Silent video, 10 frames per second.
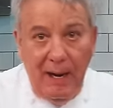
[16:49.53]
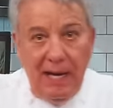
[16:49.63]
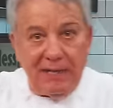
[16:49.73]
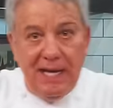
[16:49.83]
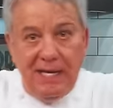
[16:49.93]

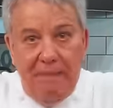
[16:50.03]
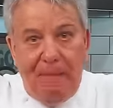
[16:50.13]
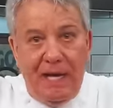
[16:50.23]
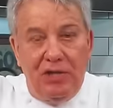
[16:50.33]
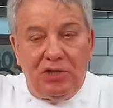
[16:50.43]
lasagna
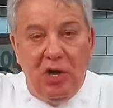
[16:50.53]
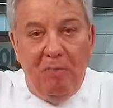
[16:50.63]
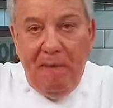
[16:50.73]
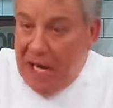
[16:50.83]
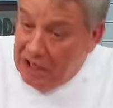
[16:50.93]
pan that's so
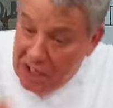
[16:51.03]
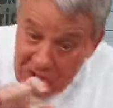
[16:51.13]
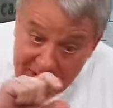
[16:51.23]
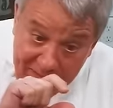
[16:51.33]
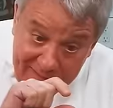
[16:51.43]
big, then
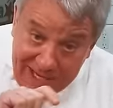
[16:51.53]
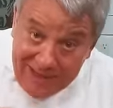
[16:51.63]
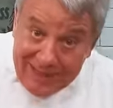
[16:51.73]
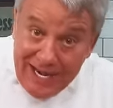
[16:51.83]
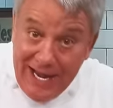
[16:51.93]
you have a very
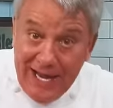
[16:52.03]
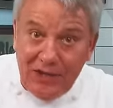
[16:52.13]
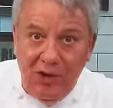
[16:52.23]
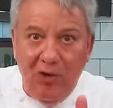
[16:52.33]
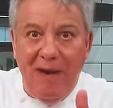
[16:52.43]
thin layer.
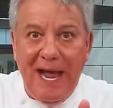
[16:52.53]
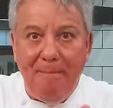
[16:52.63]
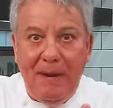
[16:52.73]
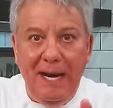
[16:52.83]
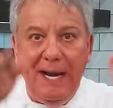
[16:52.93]
You know what happened?